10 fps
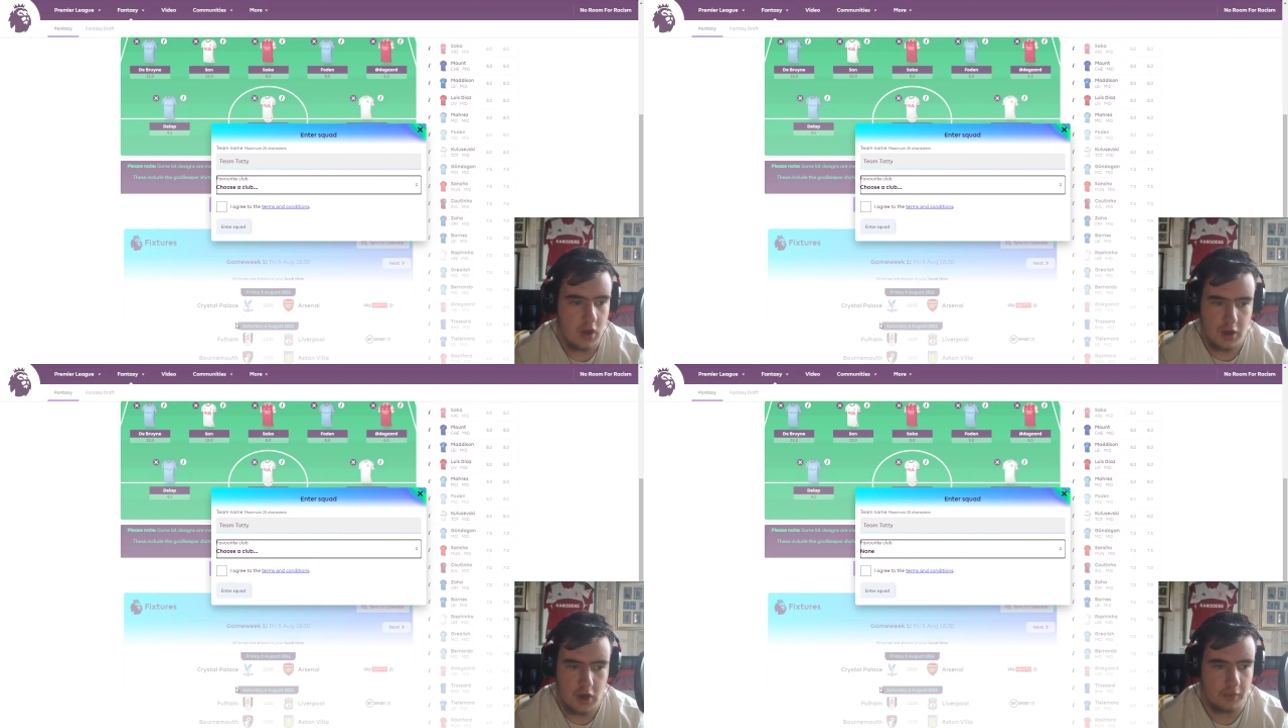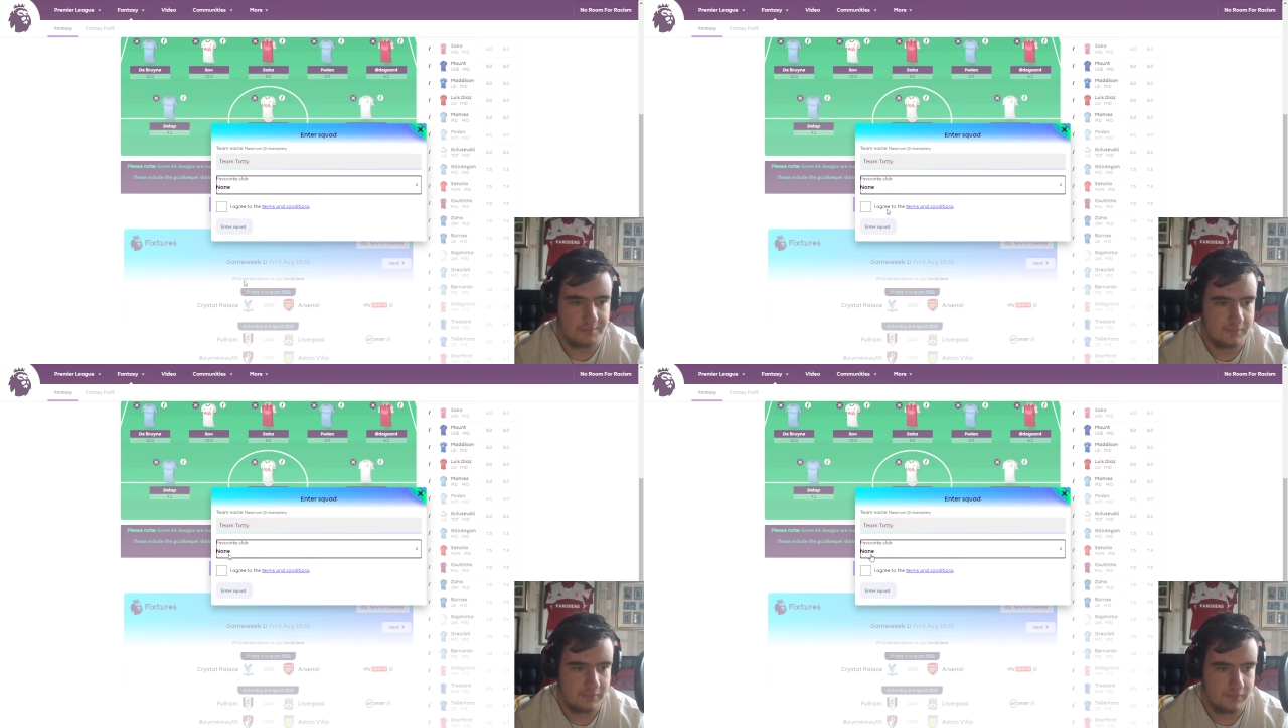None.
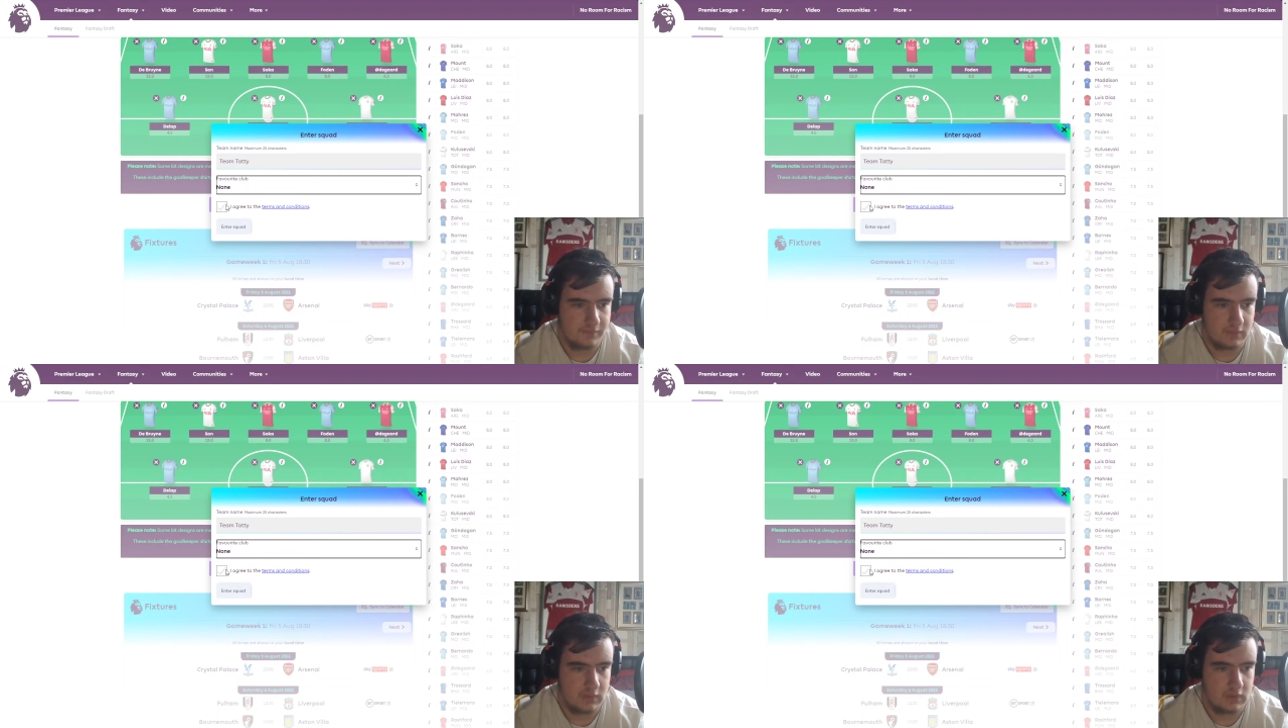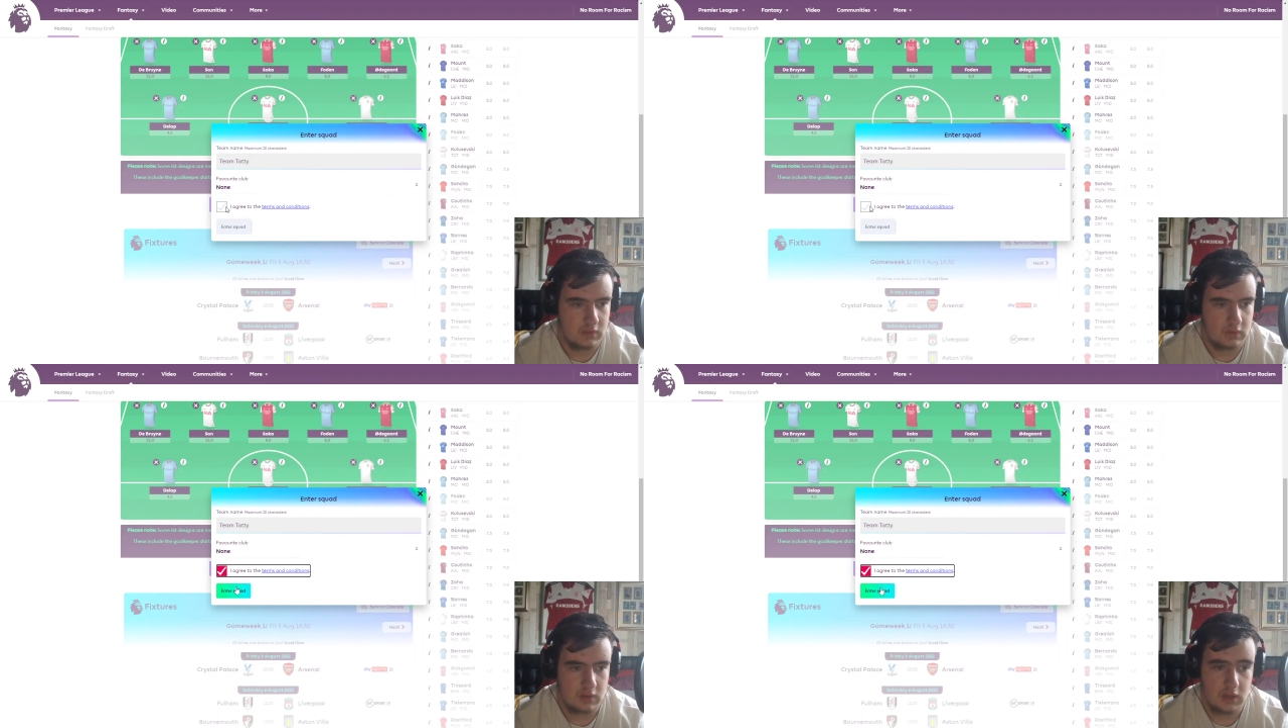
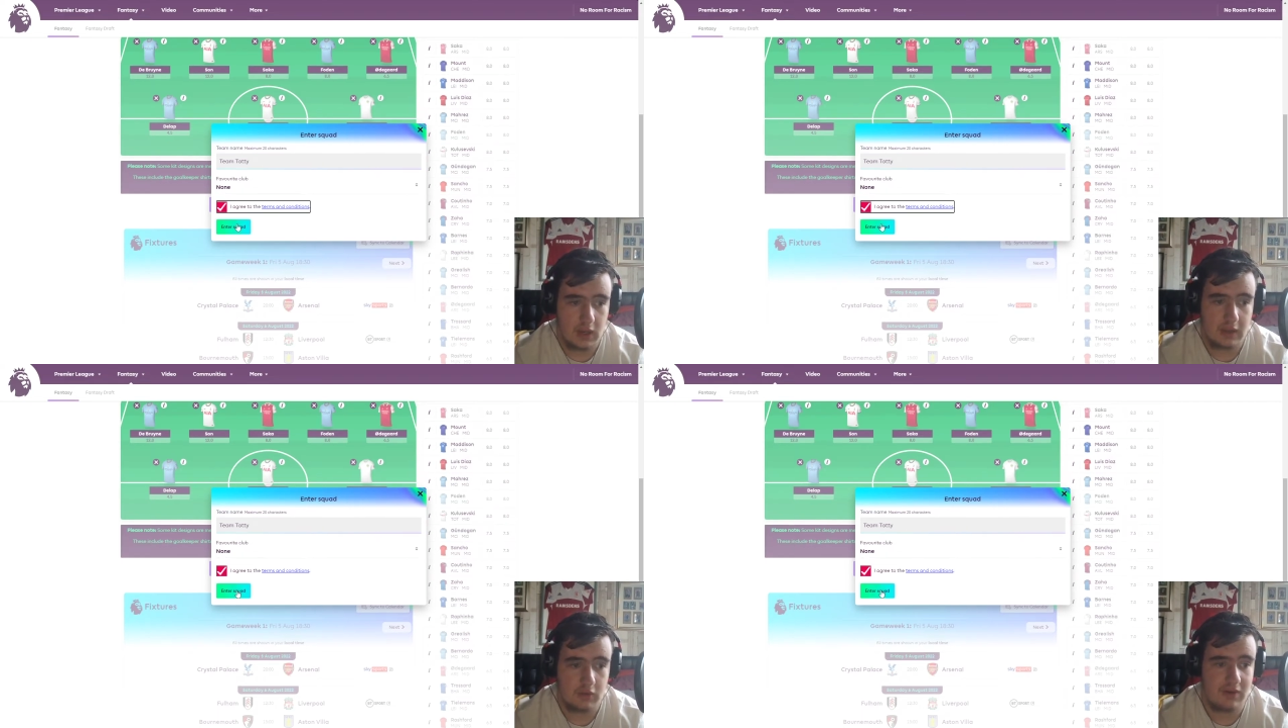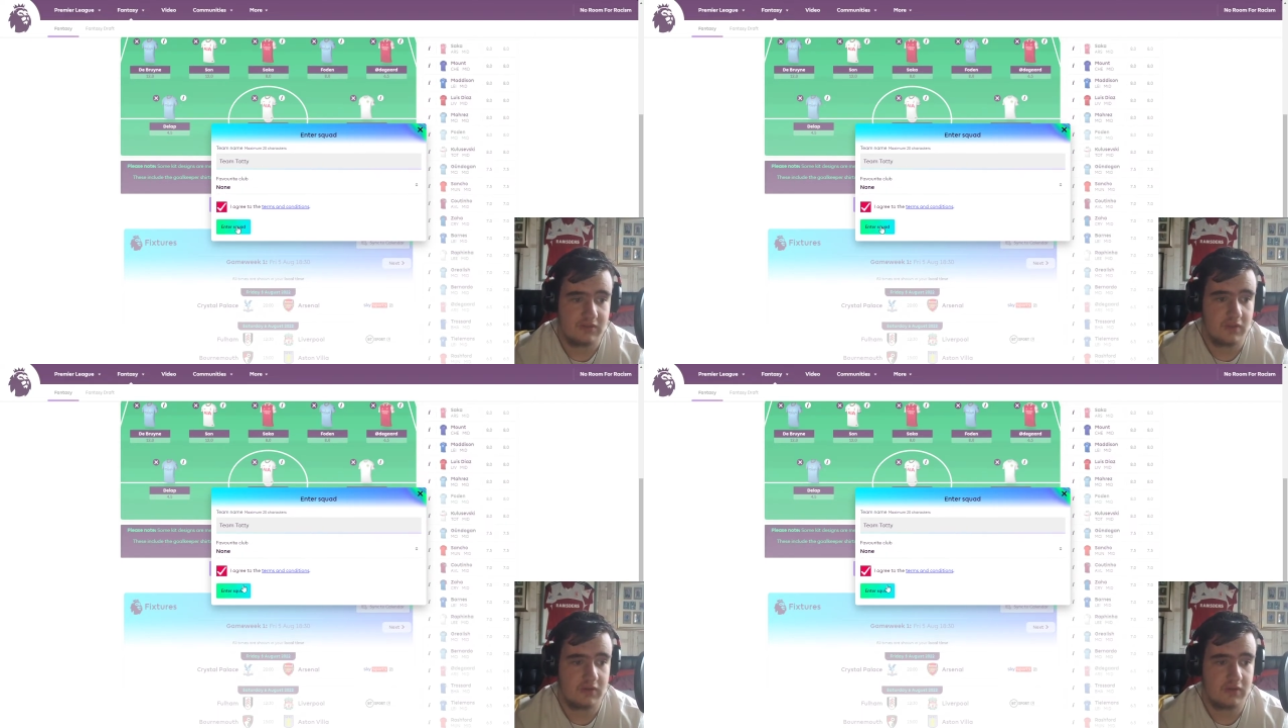I agree to the